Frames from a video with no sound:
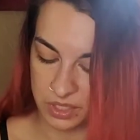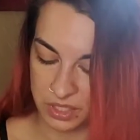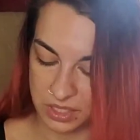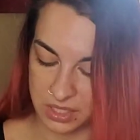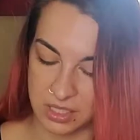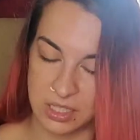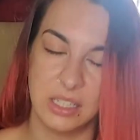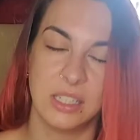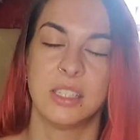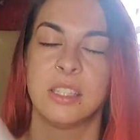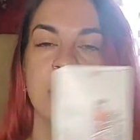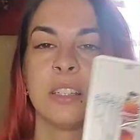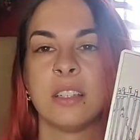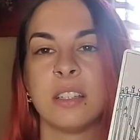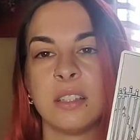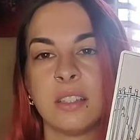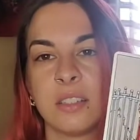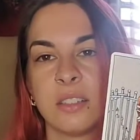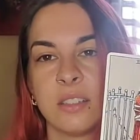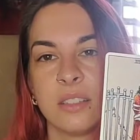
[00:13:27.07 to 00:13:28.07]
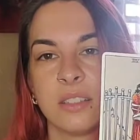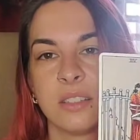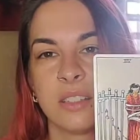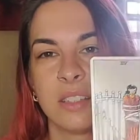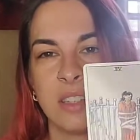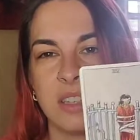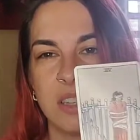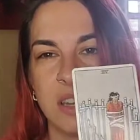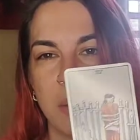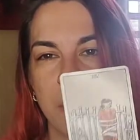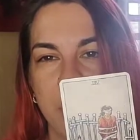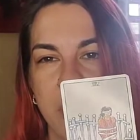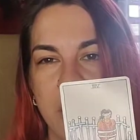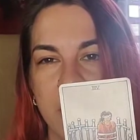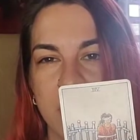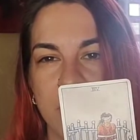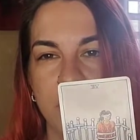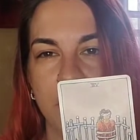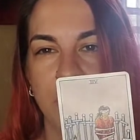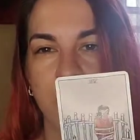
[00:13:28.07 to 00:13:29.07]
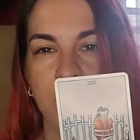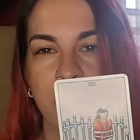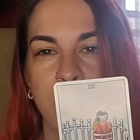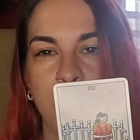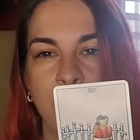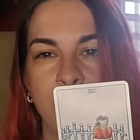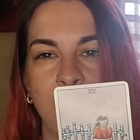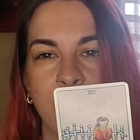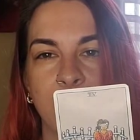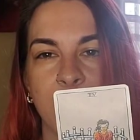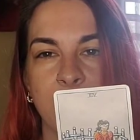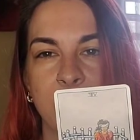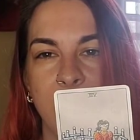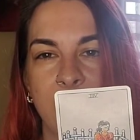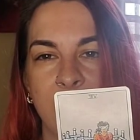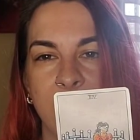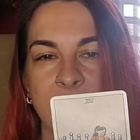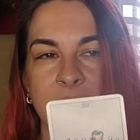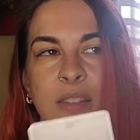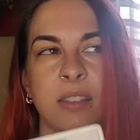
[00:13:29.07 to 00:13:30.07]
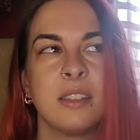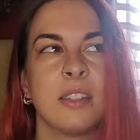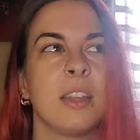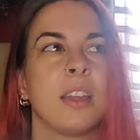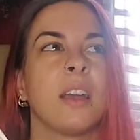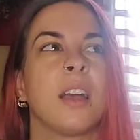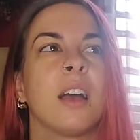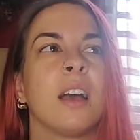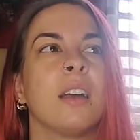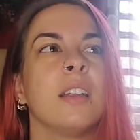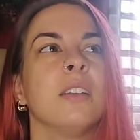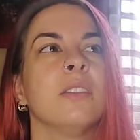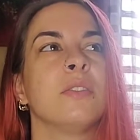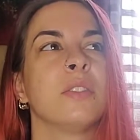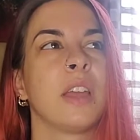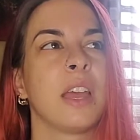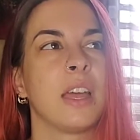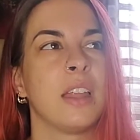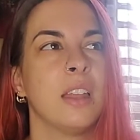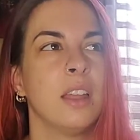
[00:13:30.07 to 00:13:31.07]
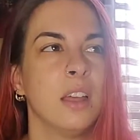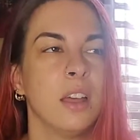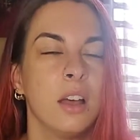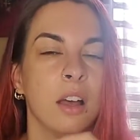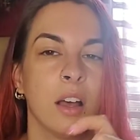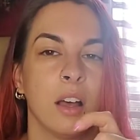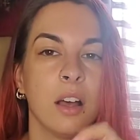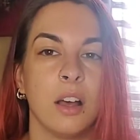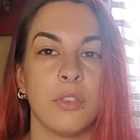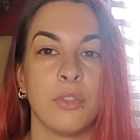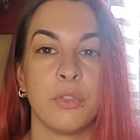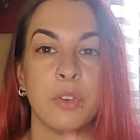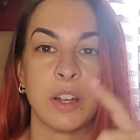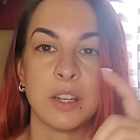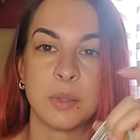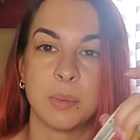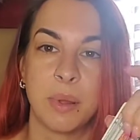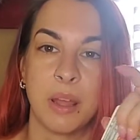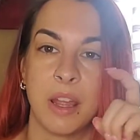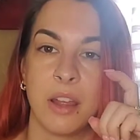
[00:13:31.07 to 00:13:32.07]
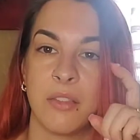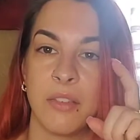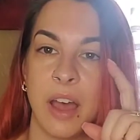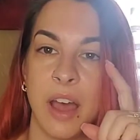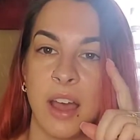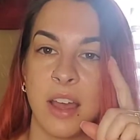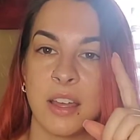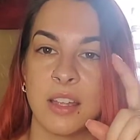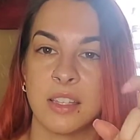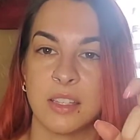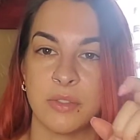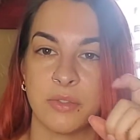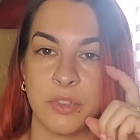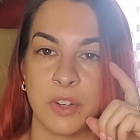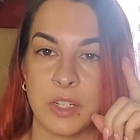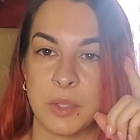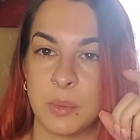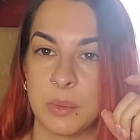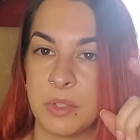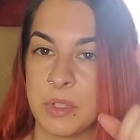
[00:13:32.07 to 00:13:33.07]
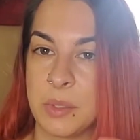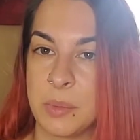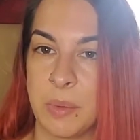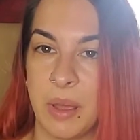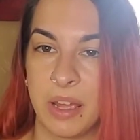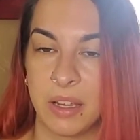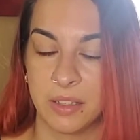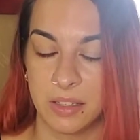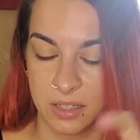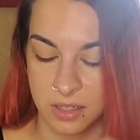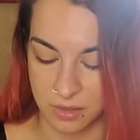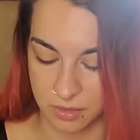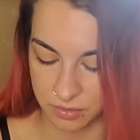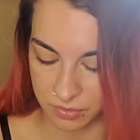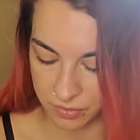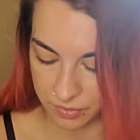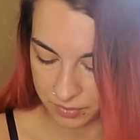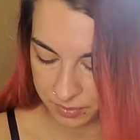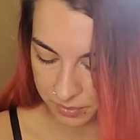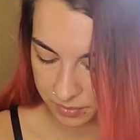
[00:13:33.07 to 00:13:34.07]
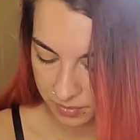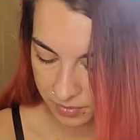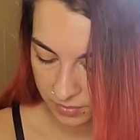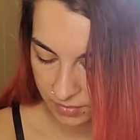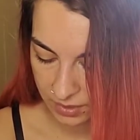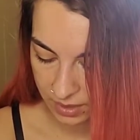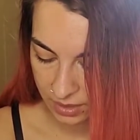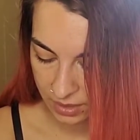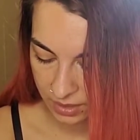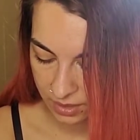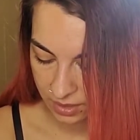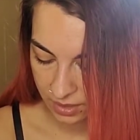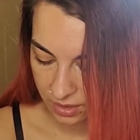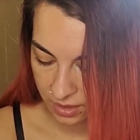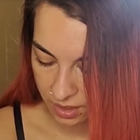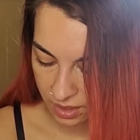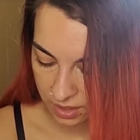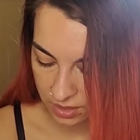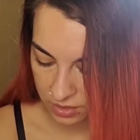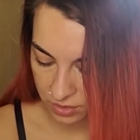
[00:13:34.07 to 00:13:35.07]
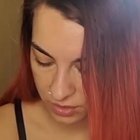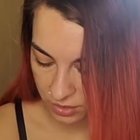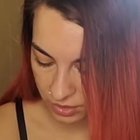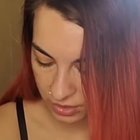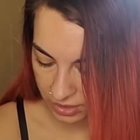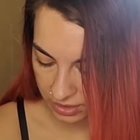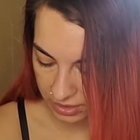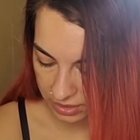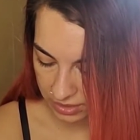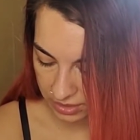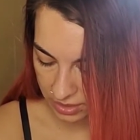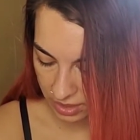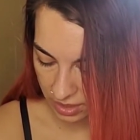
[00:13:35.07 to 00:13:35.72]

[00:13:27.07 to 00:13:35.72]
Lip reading: just need to step out of our minds and kind of get a fresh pair of eyes and fresh perspective. And during this